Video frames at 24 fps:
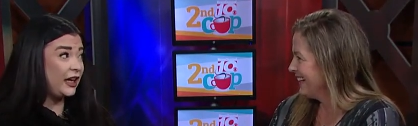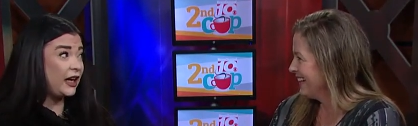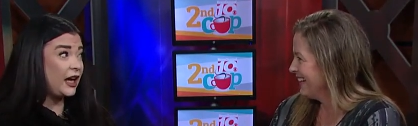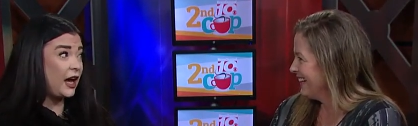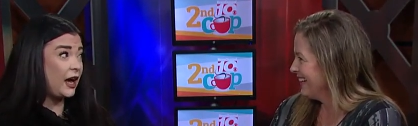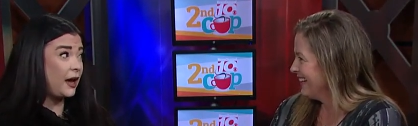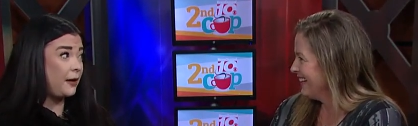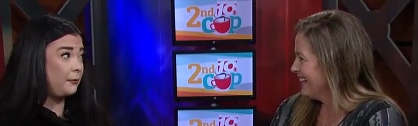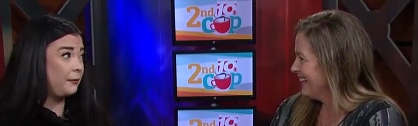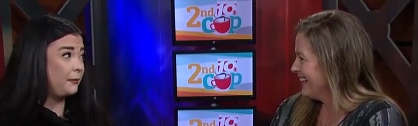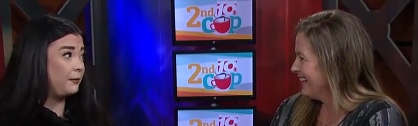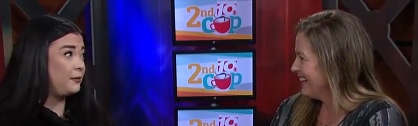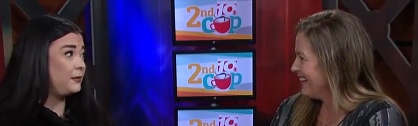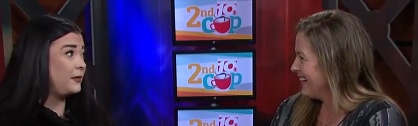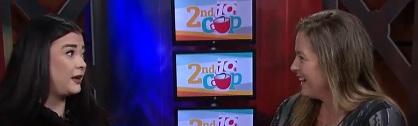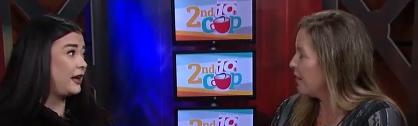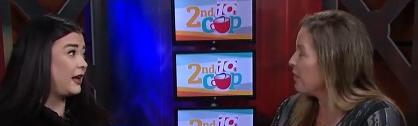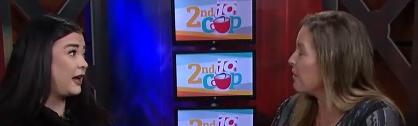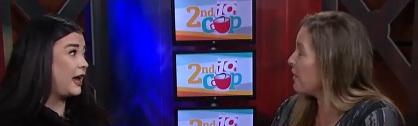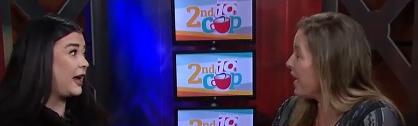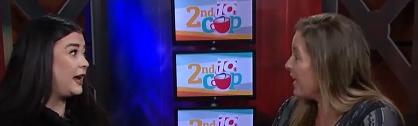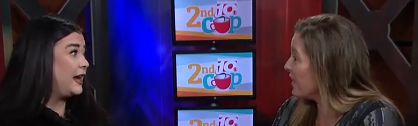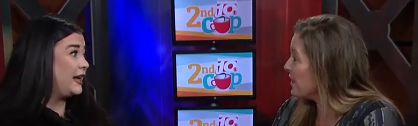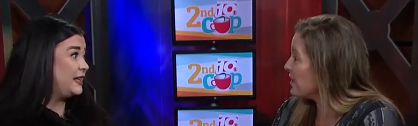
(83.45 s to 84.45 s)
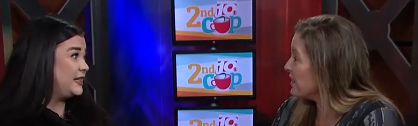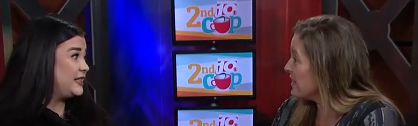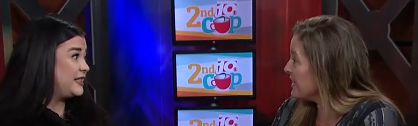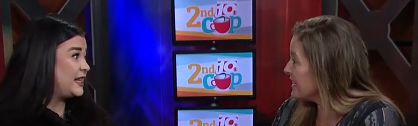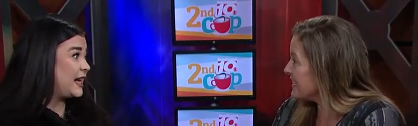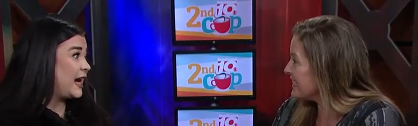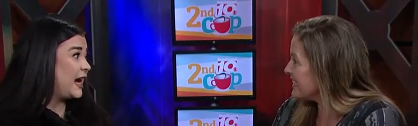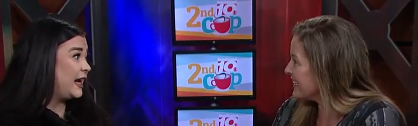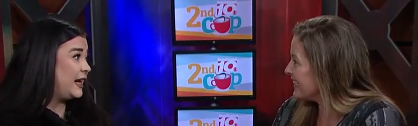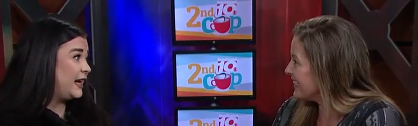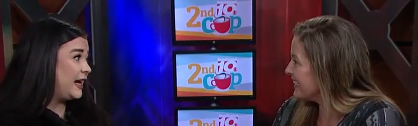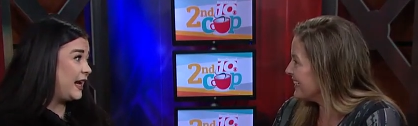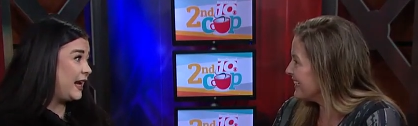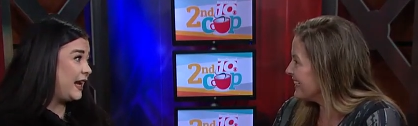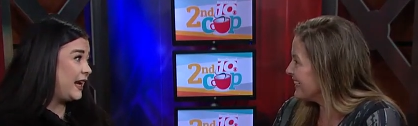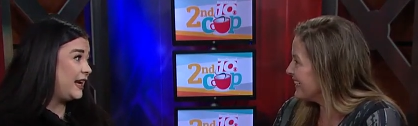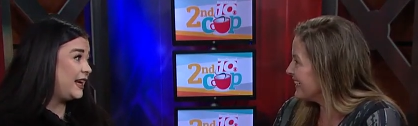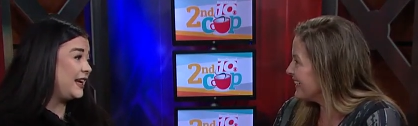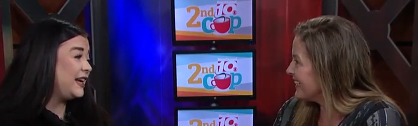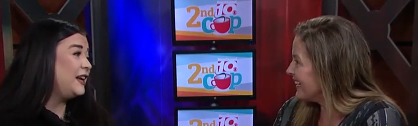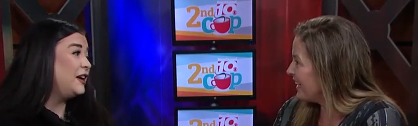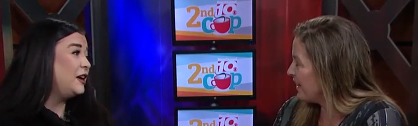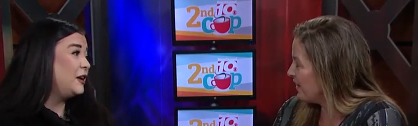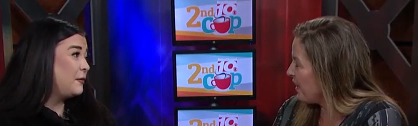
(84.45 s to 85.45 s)
Speaker 1: come okay, and good. sign
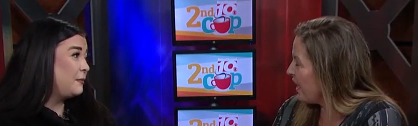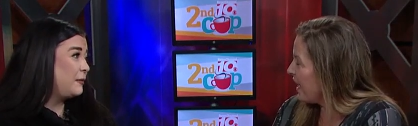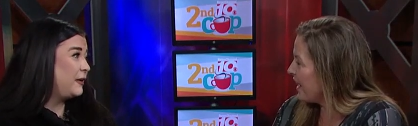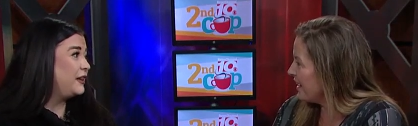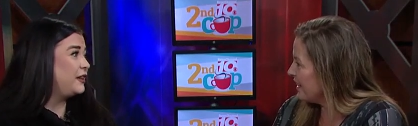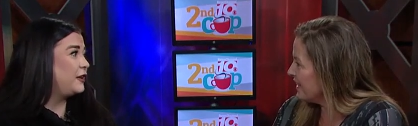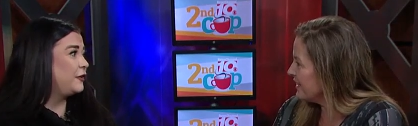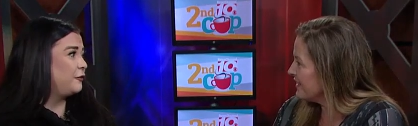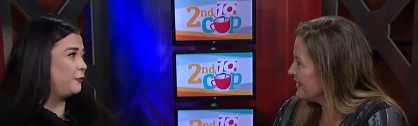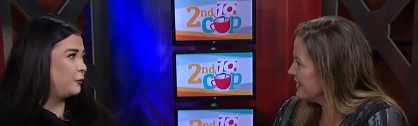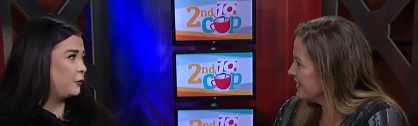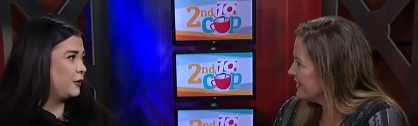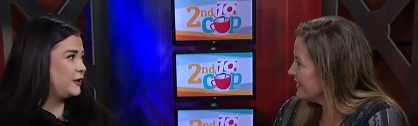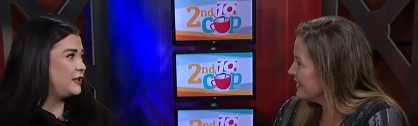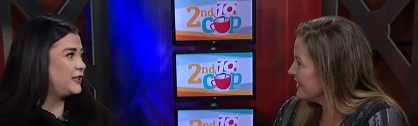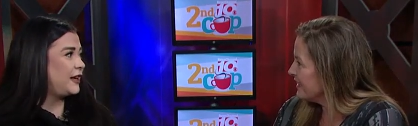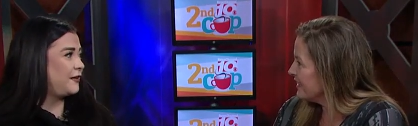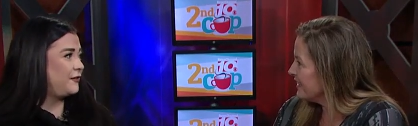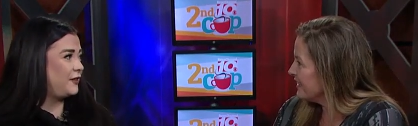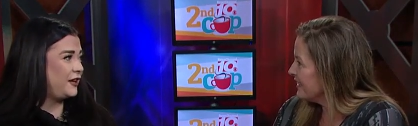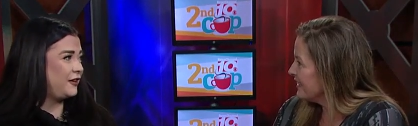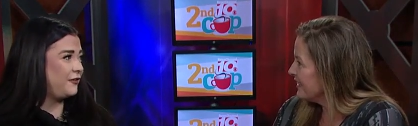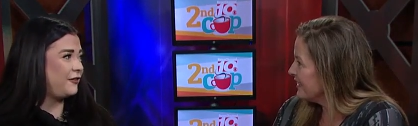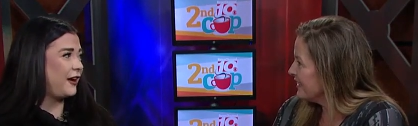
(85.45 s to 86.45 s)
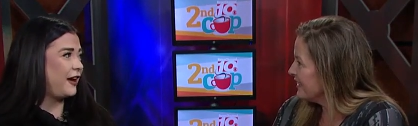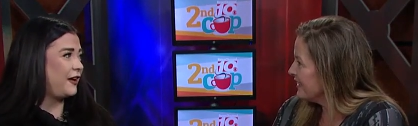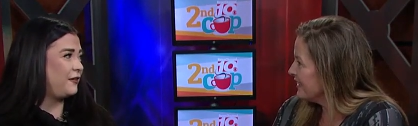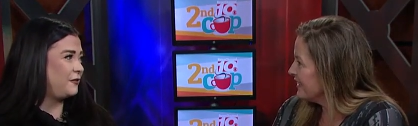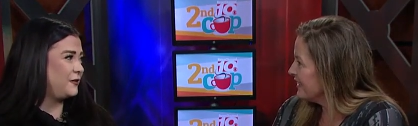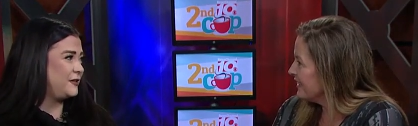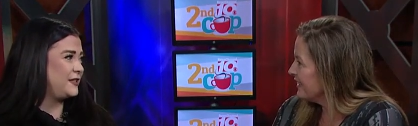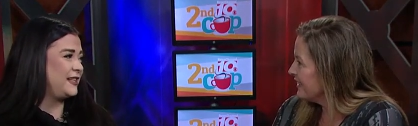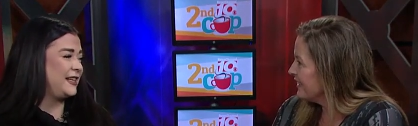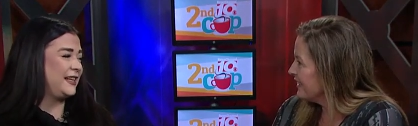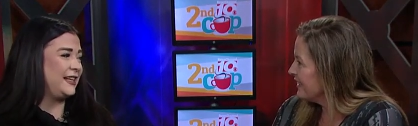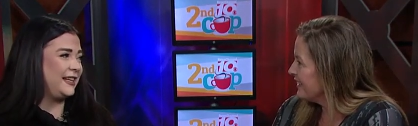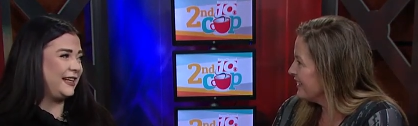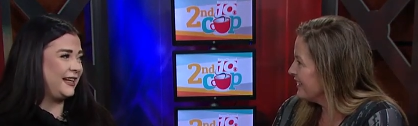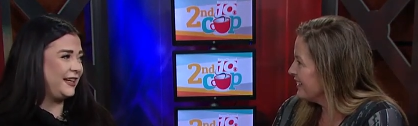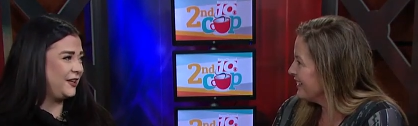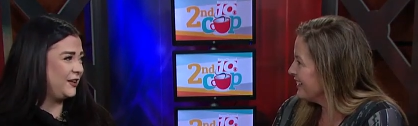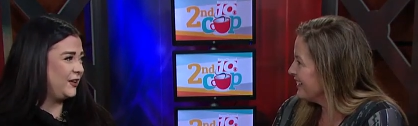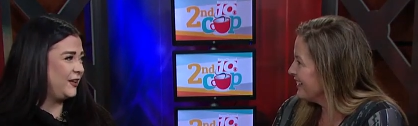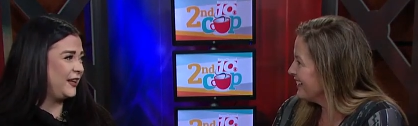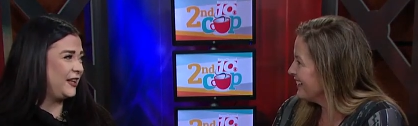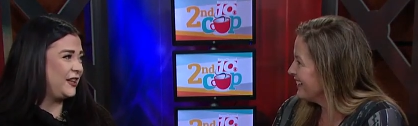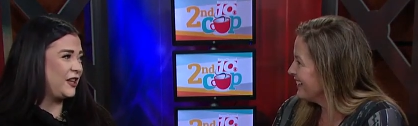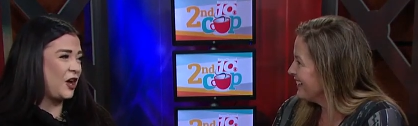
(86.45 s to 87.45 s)
in. Okay. But the 475 was the
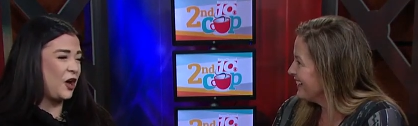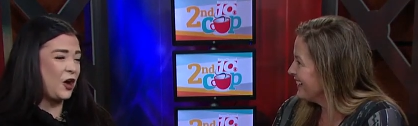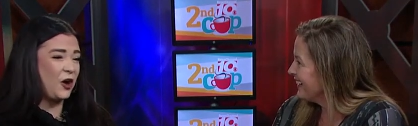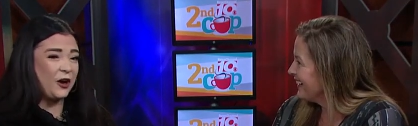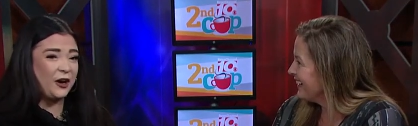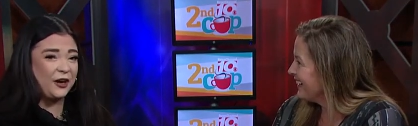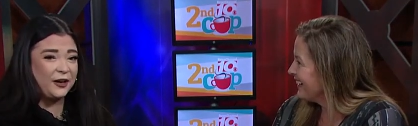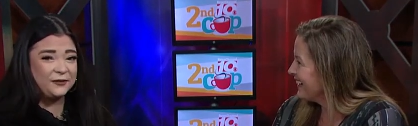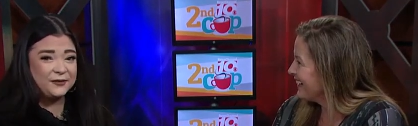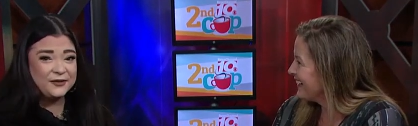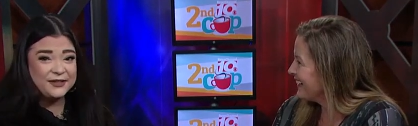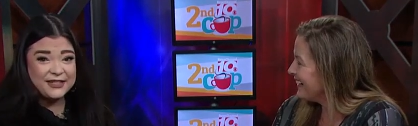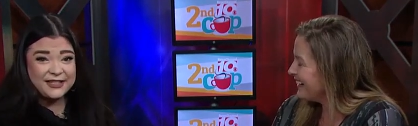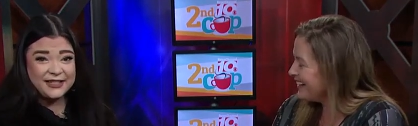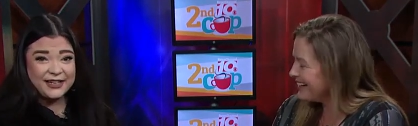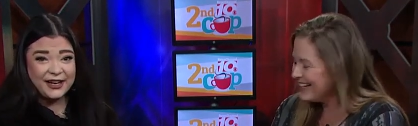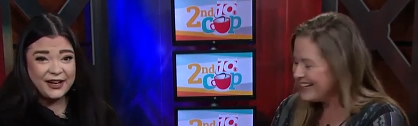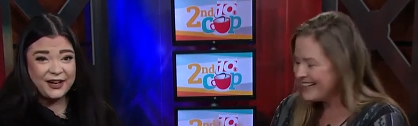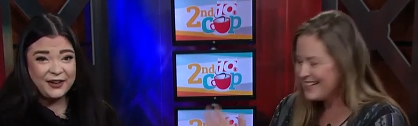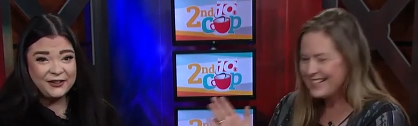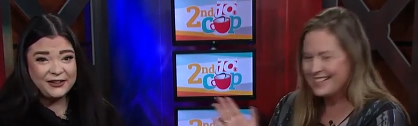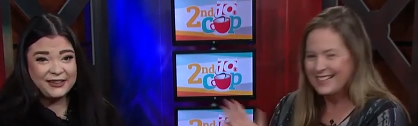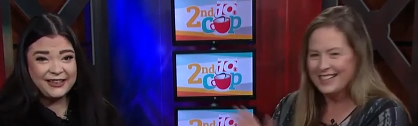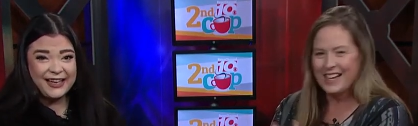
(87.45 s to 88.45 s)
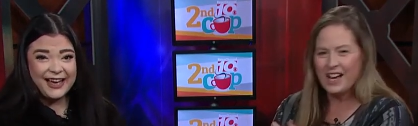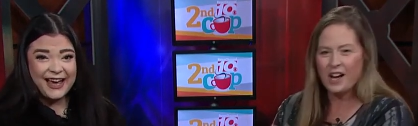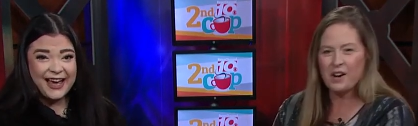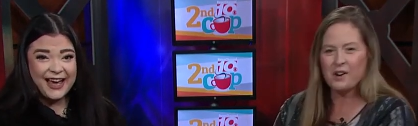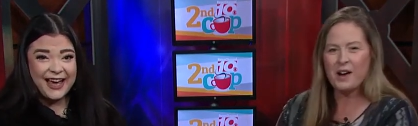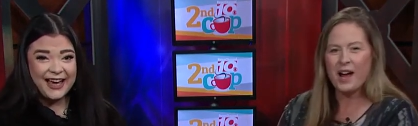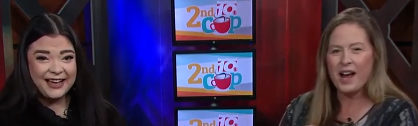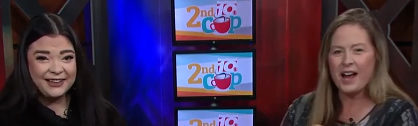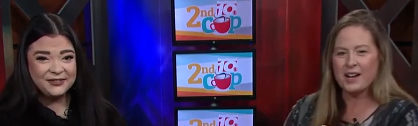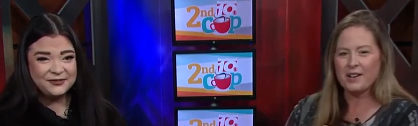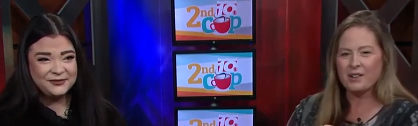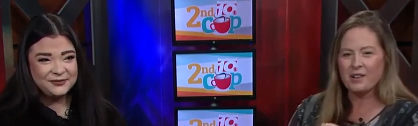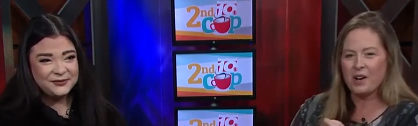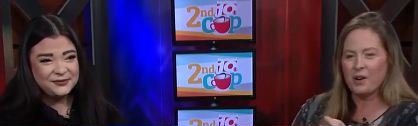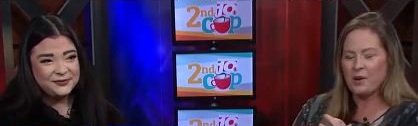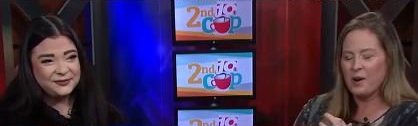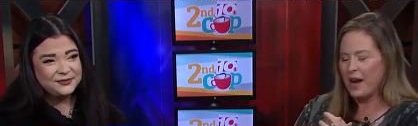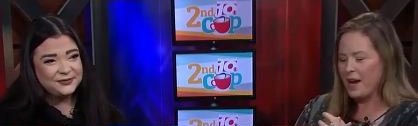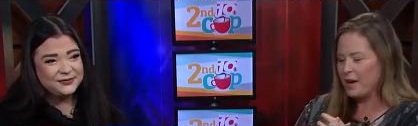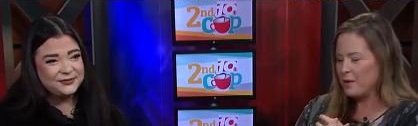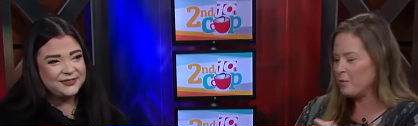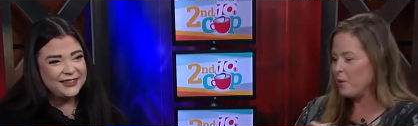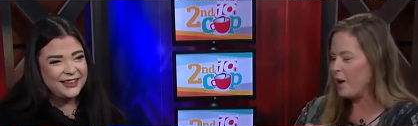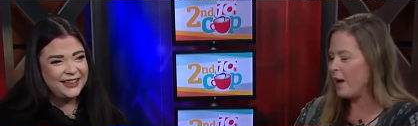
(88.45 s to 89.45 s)
needle in the arm. Good. So, yeah. Okay.
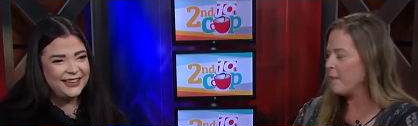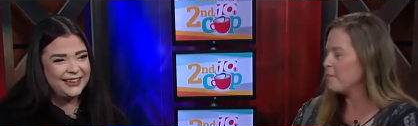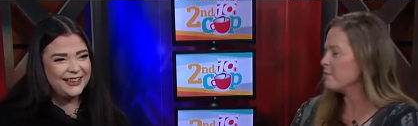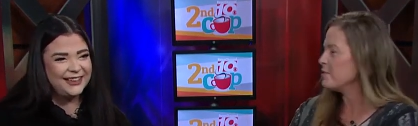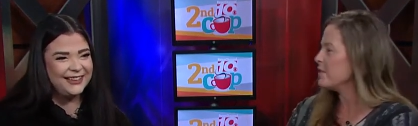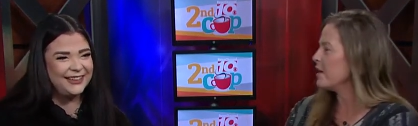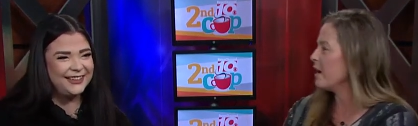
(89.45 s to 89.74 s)
Speaker 2: Okay. Well, I'm,